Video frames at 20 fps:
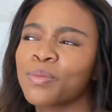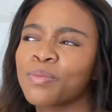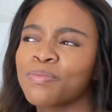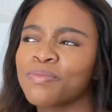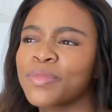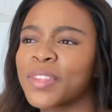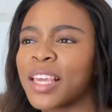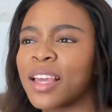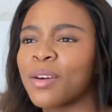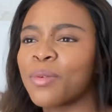
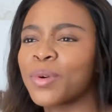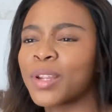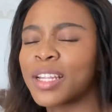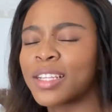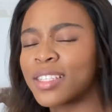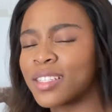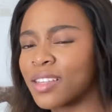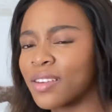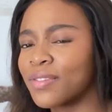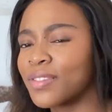Yeah, when I
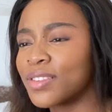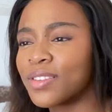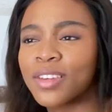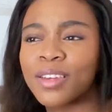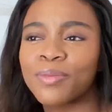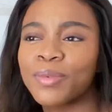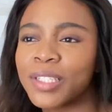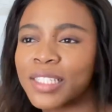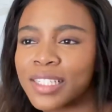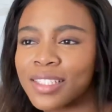discover new
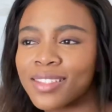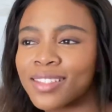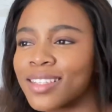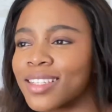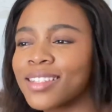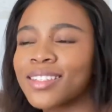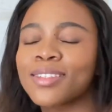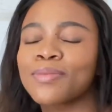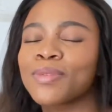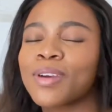comedians, they
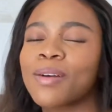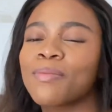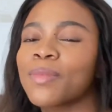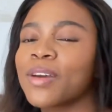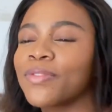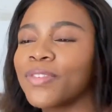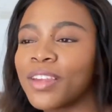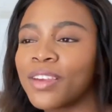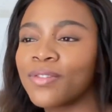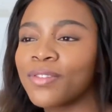just become my
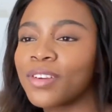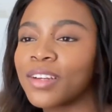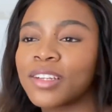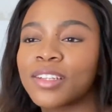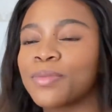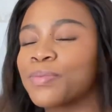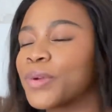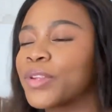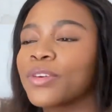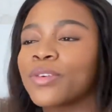favourite
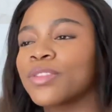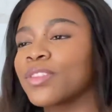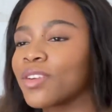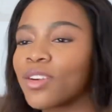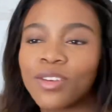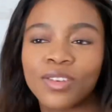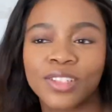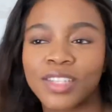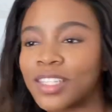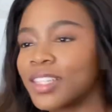depending on the
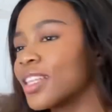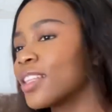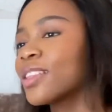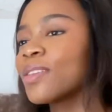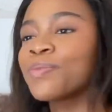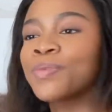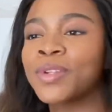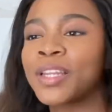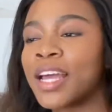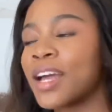content that they
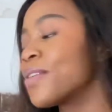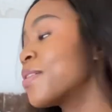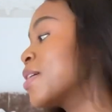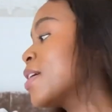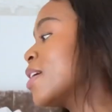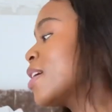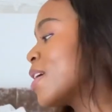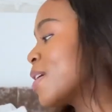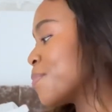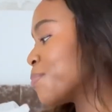put out.
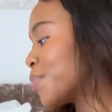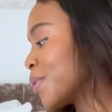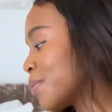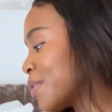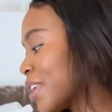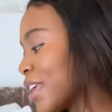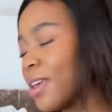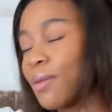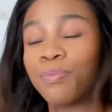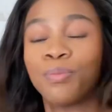But
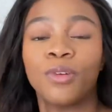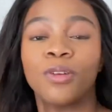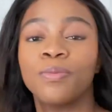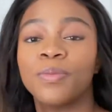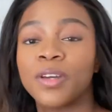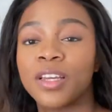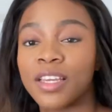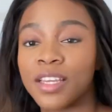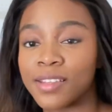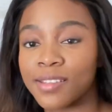yeah, Bill
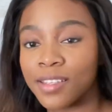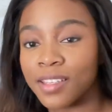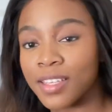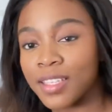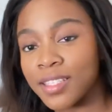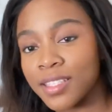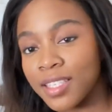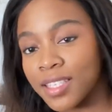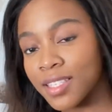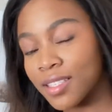Burr is a
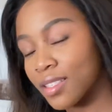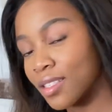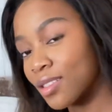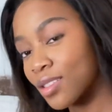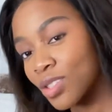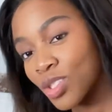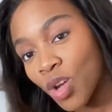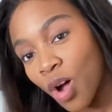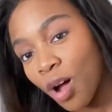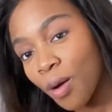
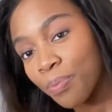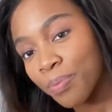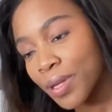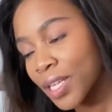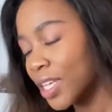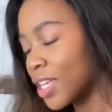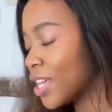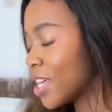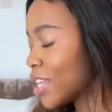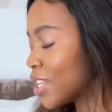consistent top.
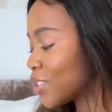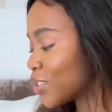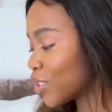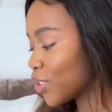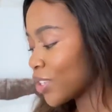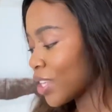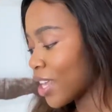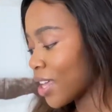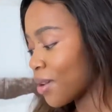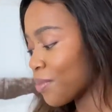So
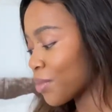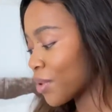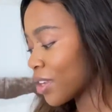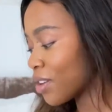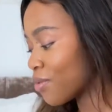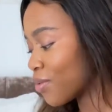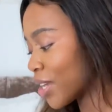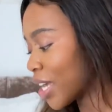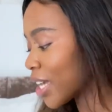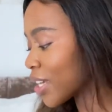yeah, I'm gonna
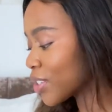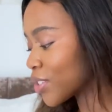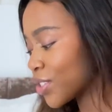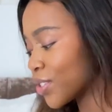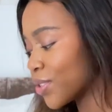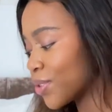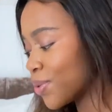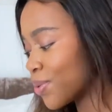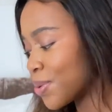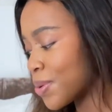react
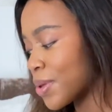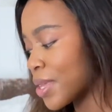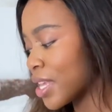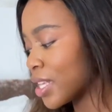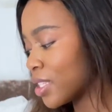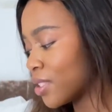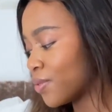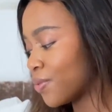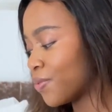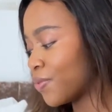to
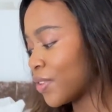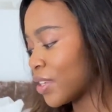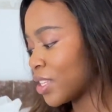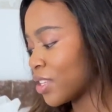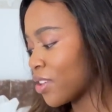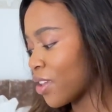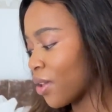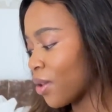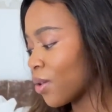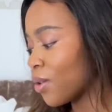his
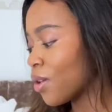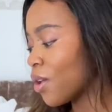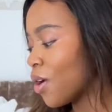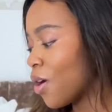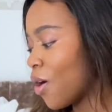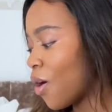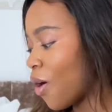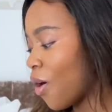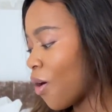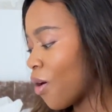video
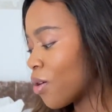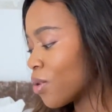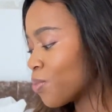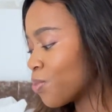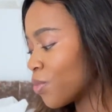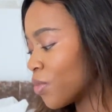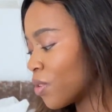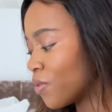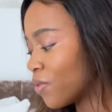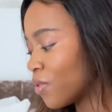on
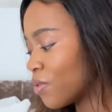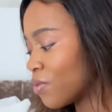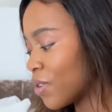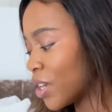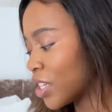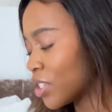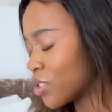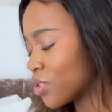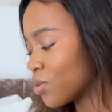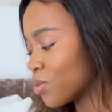movie
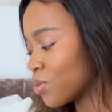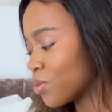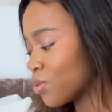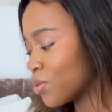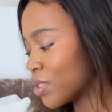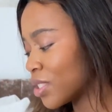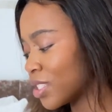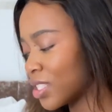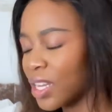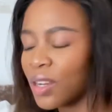racial
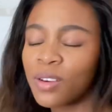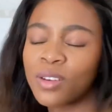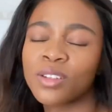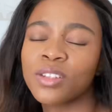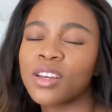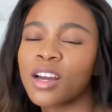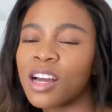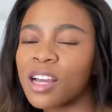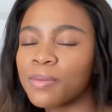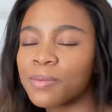
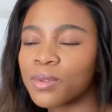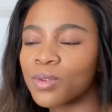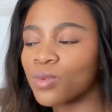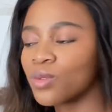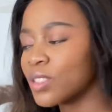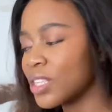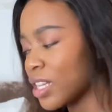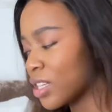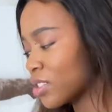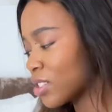stereotypes.
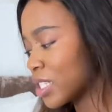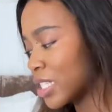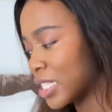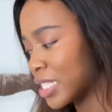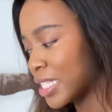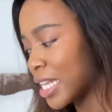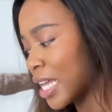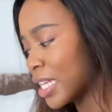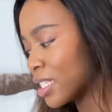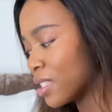It's actually a
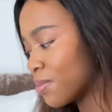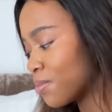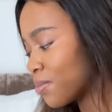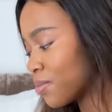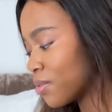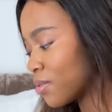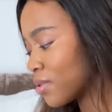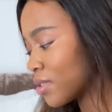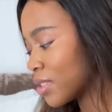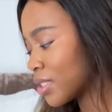standard
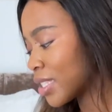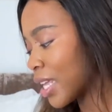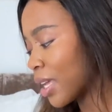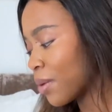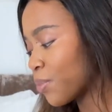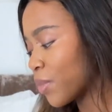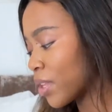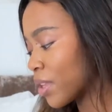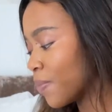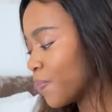
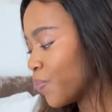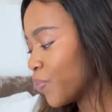segment